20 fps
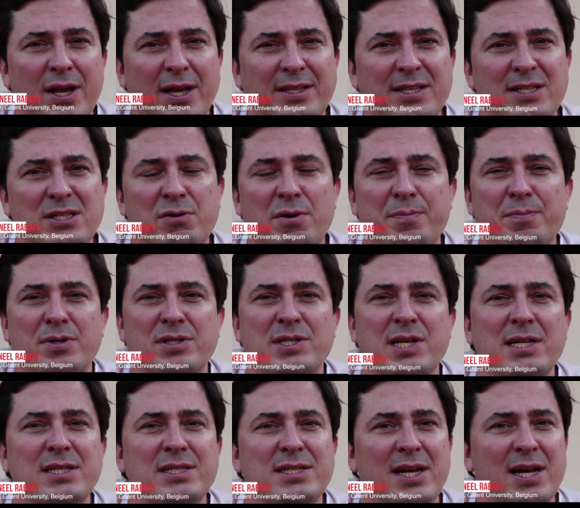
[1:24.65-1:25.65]
and this
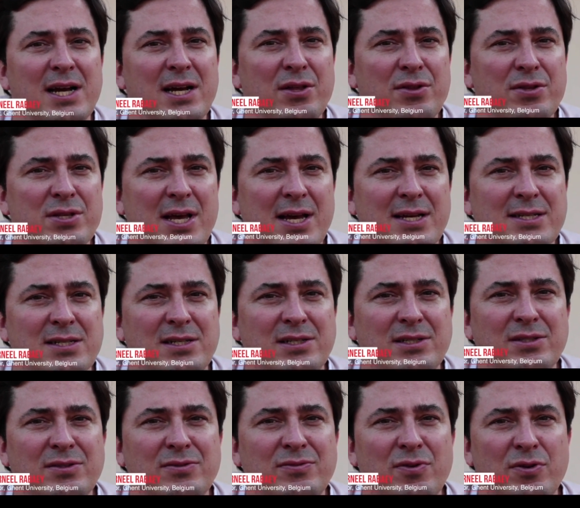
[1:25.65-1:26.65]
represents a health
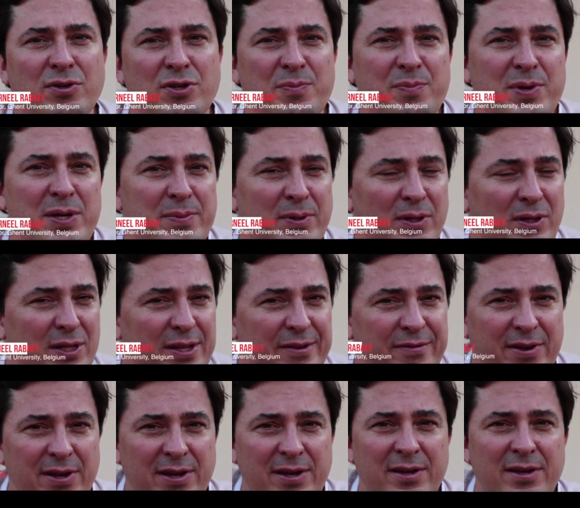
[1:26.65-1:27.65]
hazard for the people
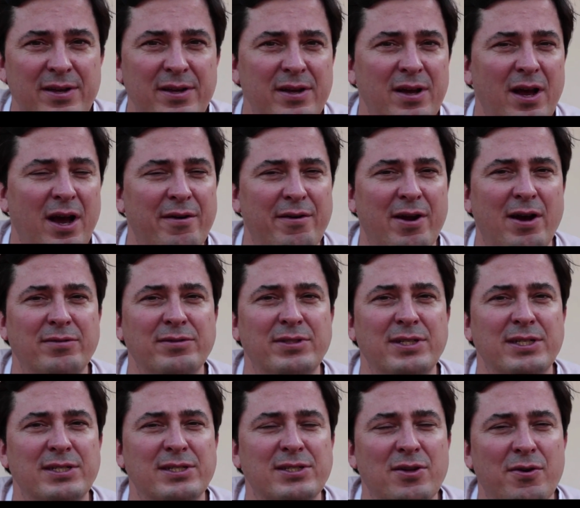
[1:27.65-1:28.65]
living around
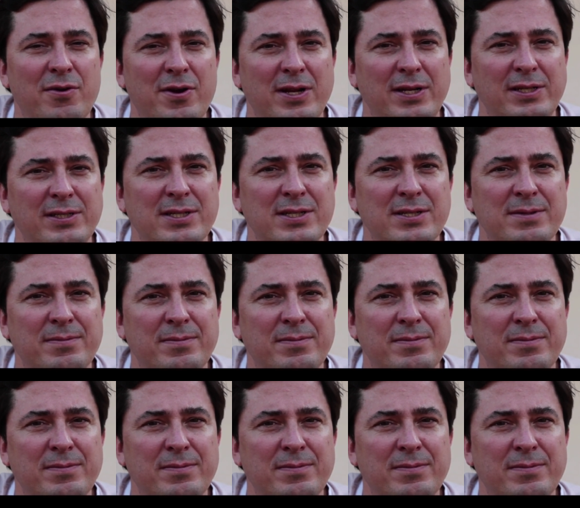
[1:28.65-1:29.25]
these toilets.